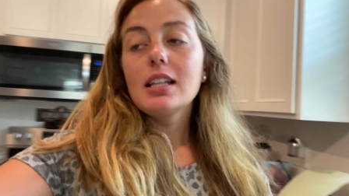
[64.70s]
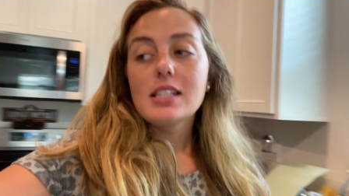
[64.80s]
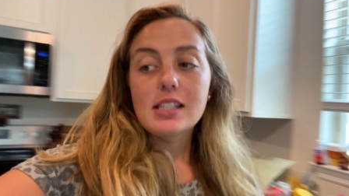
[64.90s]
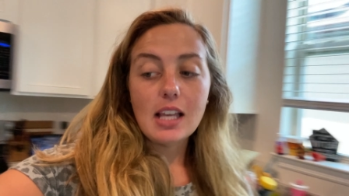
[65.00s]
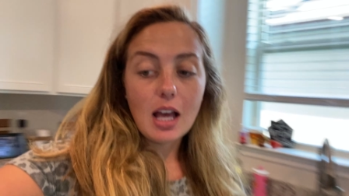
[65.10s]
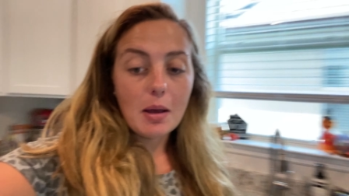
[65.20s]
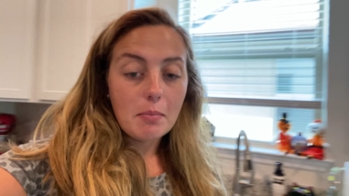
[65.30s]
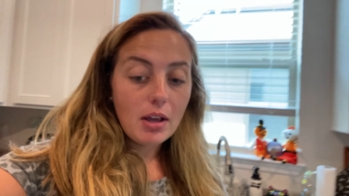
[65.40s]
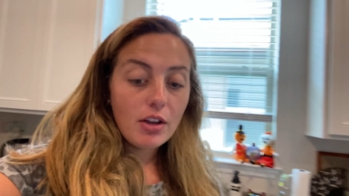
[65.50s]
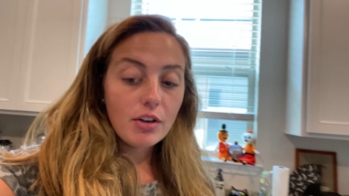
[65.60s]

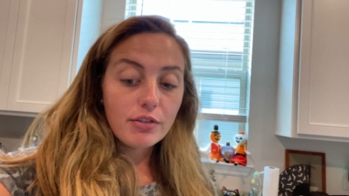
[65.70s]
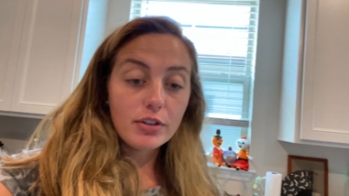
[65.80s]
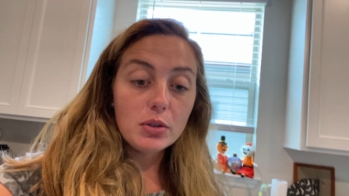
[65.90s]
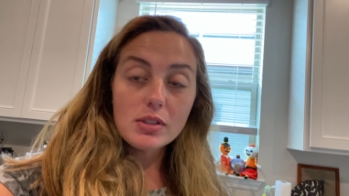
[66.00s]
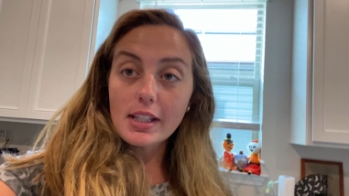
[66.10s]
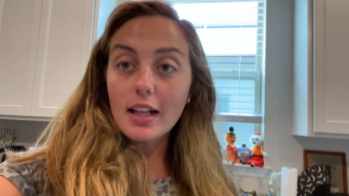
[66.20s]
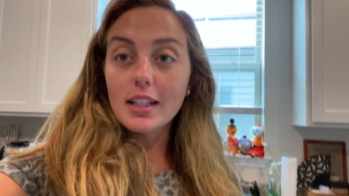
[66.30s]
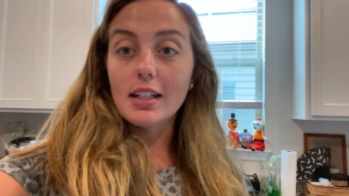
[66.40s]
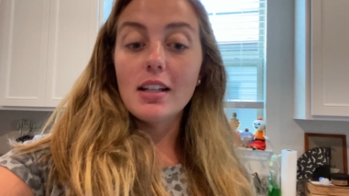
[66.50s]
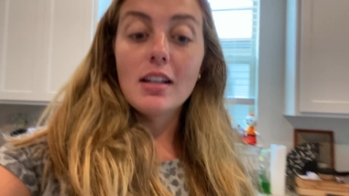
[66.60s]
some fruit
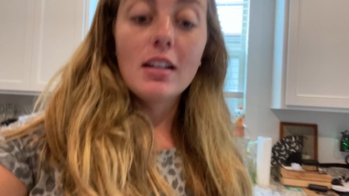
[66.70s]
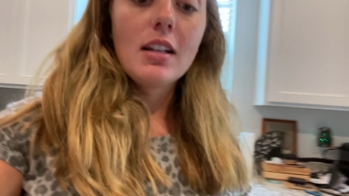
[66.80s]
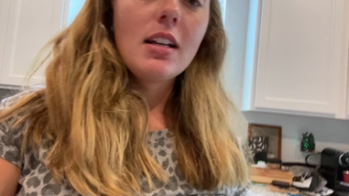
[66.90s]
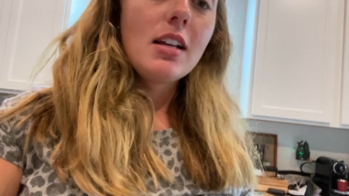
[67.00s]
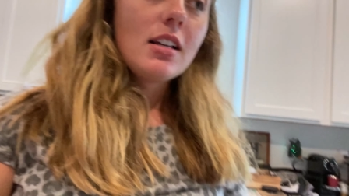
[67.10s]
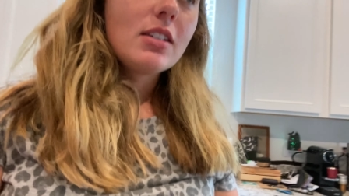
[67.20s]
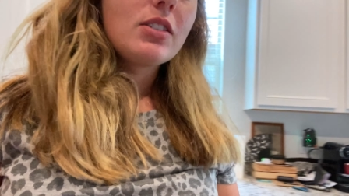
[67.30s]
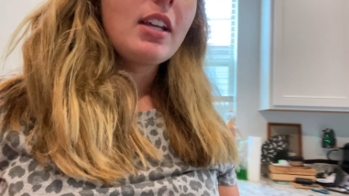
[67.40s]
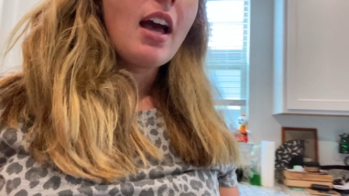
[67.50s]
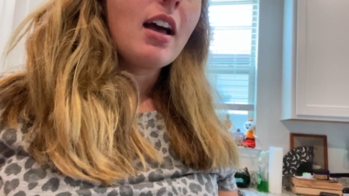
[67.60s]
salad
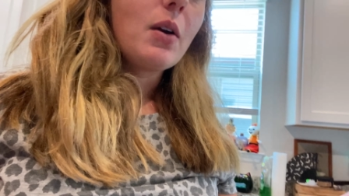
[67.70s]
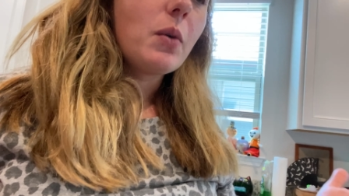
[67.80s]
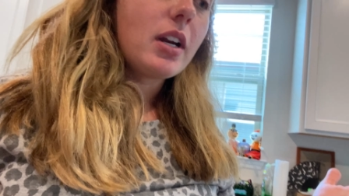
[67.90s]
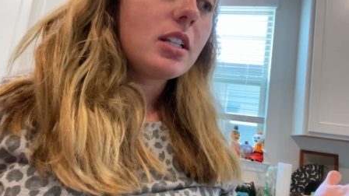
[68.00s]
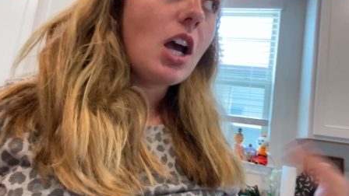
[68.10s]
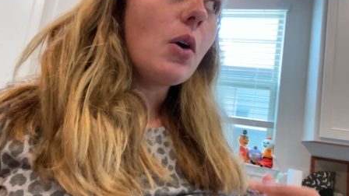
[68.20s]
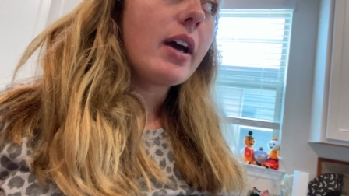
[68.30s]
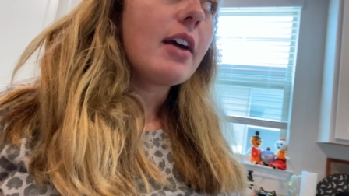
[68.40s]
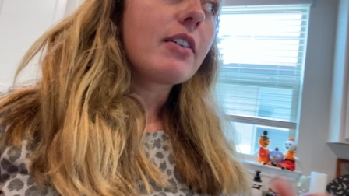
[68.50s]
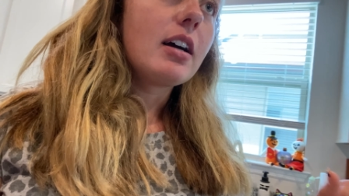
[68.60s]
so yeah, I wanted to, oh,
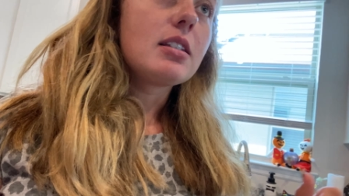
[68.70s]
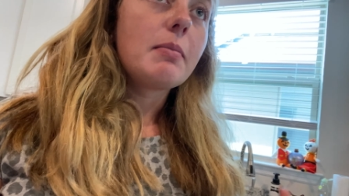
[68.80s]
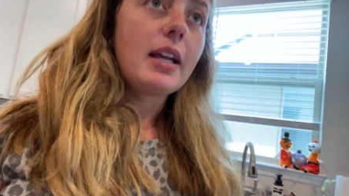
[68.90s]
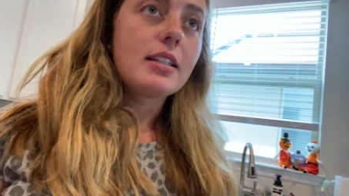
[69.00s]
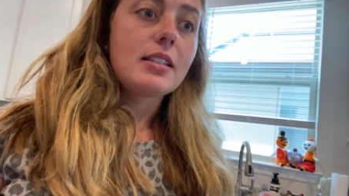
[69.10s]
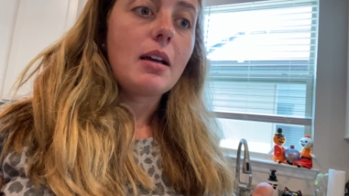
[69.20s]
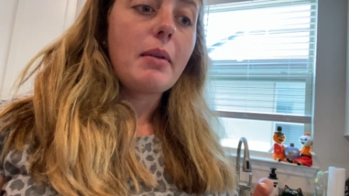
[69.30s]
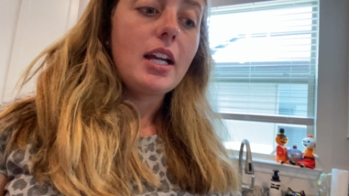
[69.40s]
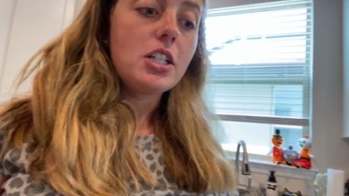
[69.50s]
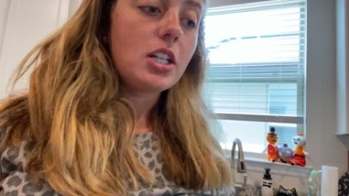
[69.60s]
and I've got to make some
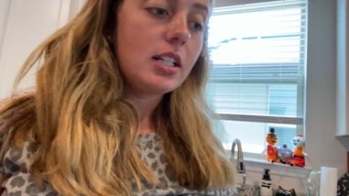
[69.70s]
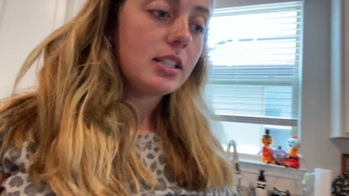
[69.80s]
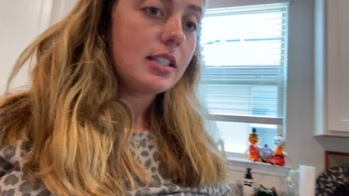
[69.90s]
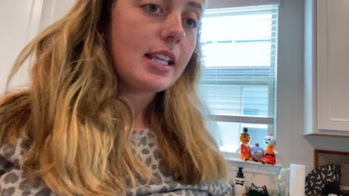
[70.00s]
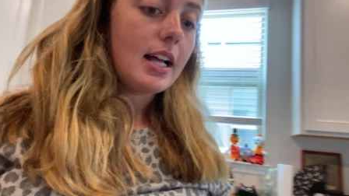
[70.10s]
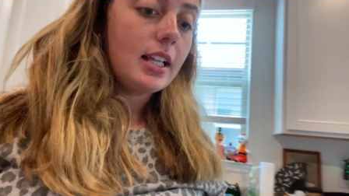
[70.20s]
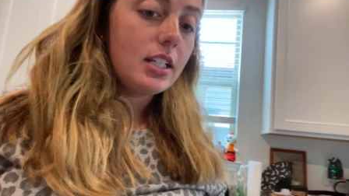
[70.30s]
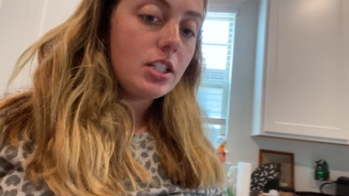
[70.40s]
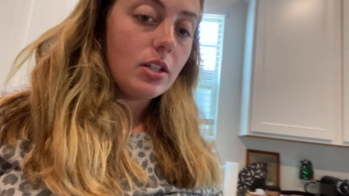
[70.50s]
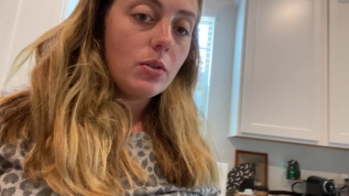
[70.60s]
Asian
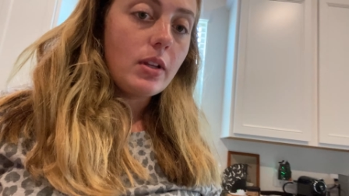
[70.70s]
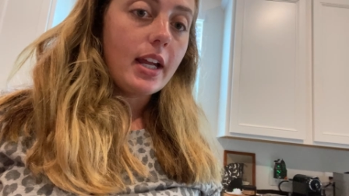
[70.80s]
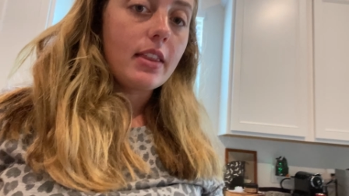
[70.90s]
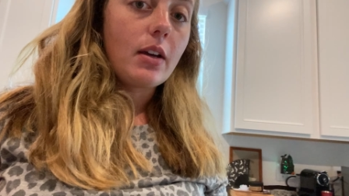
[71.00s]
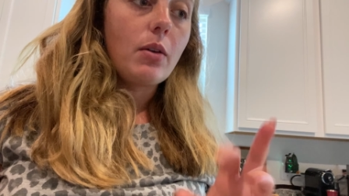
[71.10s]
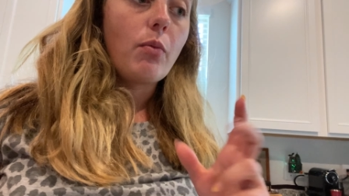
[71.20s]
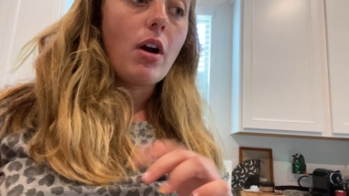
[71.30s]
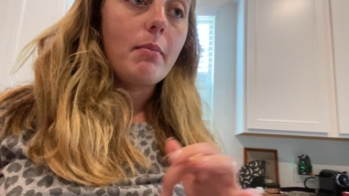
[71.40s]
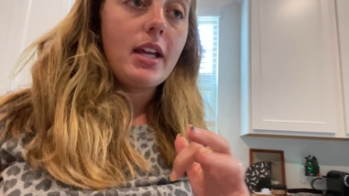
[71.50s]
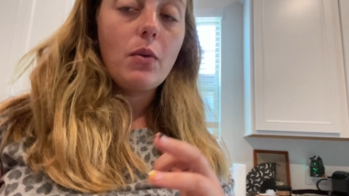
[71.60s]
salad too, like the
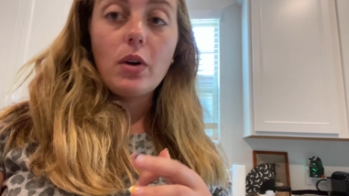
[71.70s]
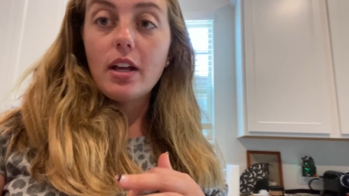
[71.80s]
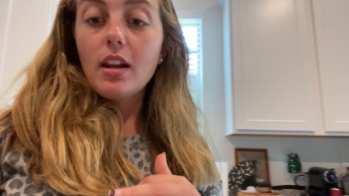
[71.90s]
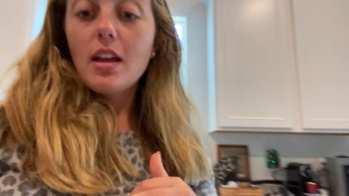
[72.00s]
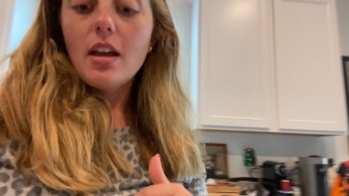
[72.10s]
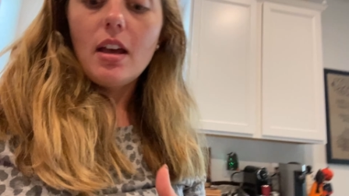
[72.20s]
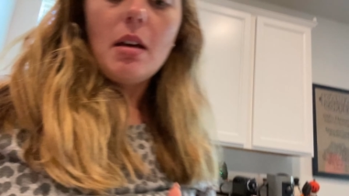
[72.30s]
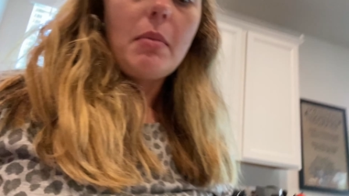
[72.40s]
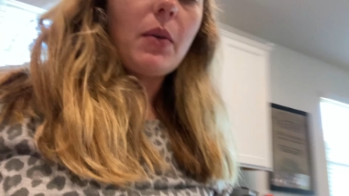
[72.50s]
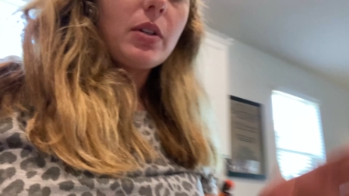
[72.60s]
ramen one.
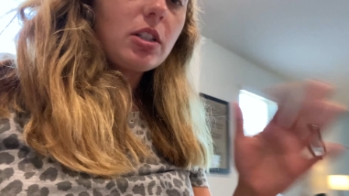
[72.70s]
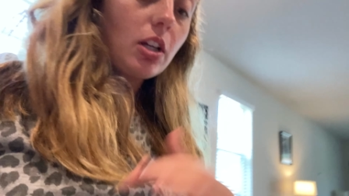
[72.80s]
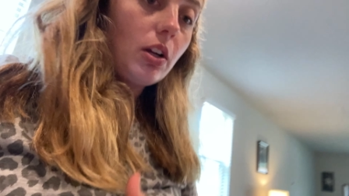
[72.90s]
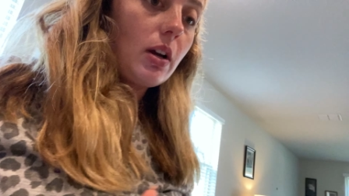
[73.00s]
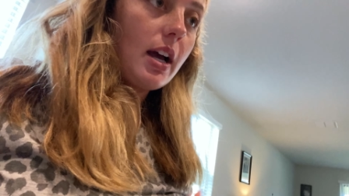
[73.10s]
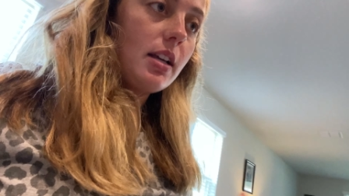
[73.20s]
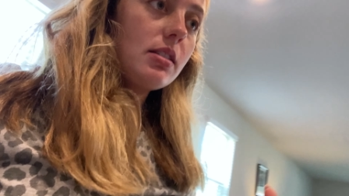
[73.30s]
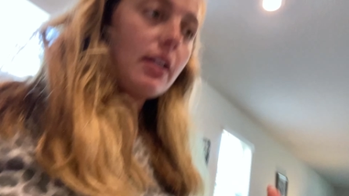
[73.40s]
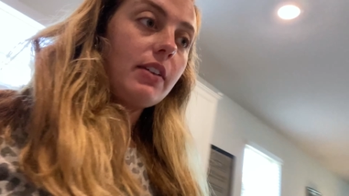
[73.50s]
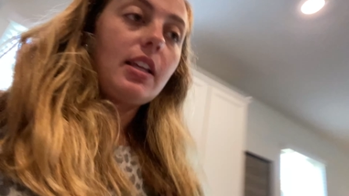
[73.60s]
But I wanted to show you
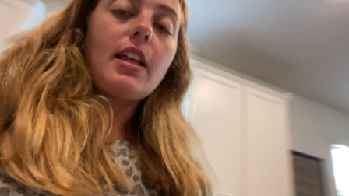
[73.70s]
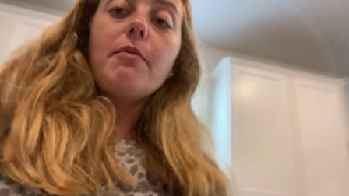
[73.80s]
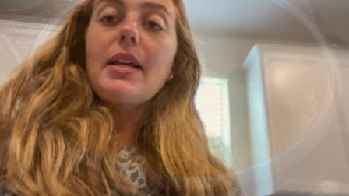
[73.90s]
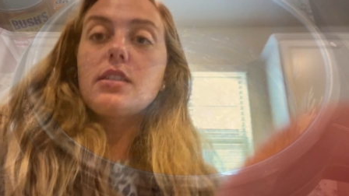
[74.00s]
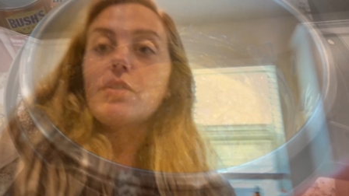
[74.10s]
guys everything that I've made so